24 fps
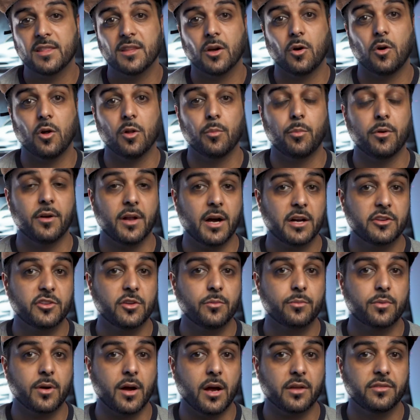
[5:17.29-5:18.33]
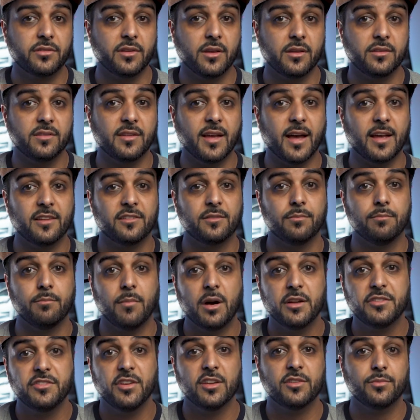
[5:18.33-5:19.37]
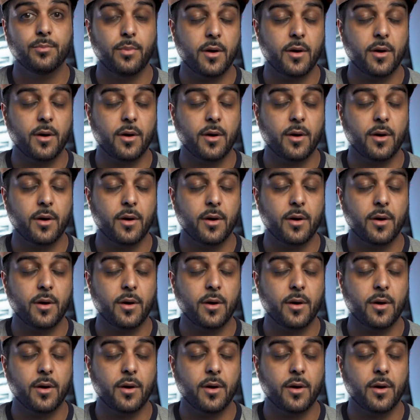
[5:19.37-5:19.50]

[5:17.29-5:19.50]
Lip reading: the whole production process as much as